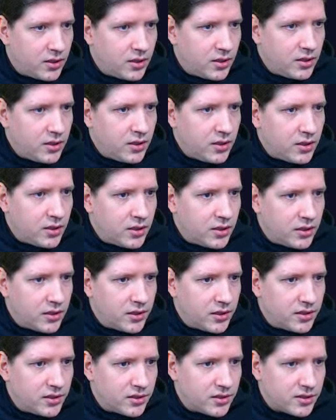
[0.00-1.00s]

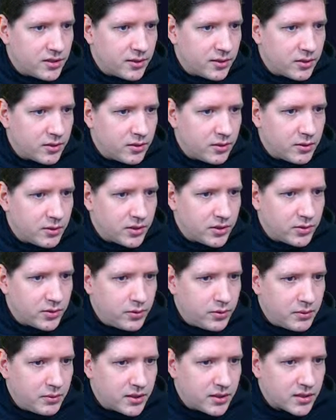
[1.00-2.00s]
0, 1, 2
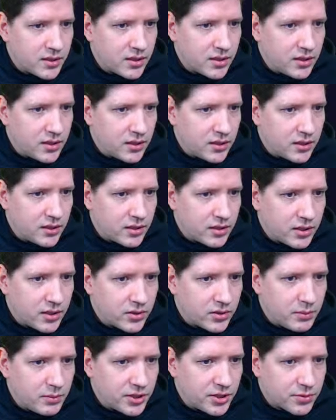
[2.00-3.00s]
means that to
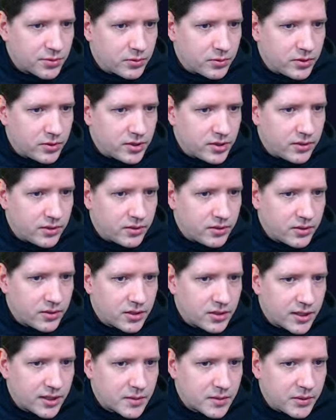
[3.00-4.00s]
match rule 0, the
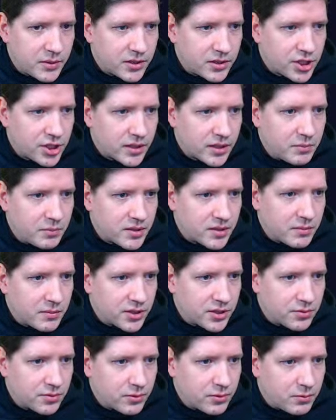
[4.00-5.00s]
text being checked must match
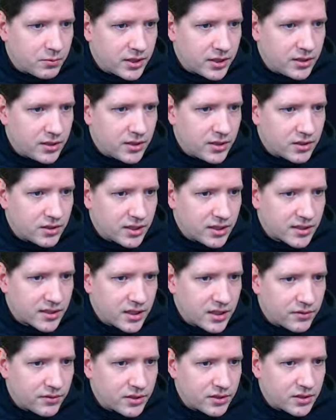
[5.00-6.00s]
rule 1, and the text
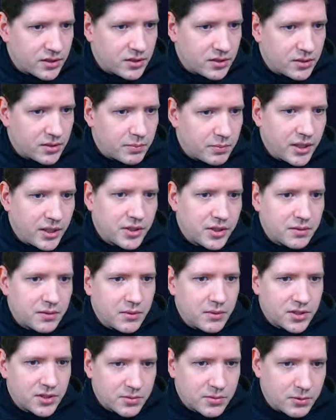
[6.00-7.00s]
after the part that
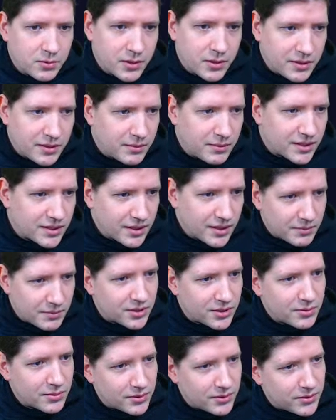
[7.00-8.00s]
matched rule 1 must then match
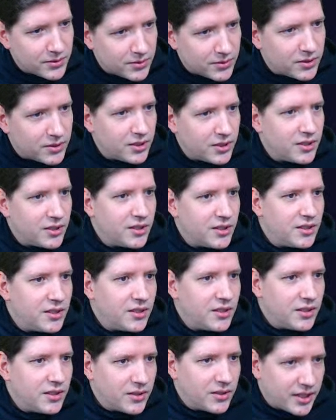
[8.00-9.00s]
rule 2.
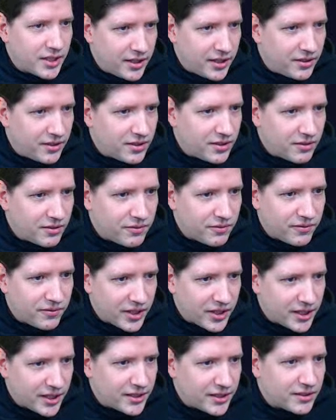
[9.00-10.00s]
Okay,
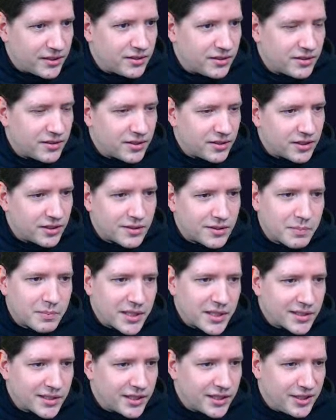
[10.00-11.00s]
fine. It's
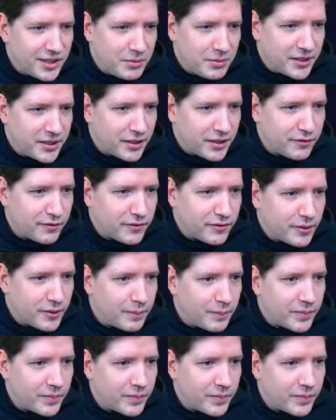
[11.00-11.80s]
basically eBNF form.